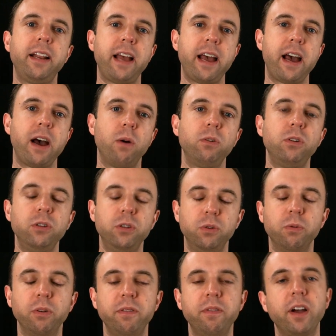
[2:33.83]
and how to
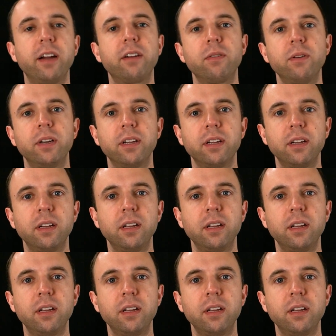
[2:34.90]
do refactoring.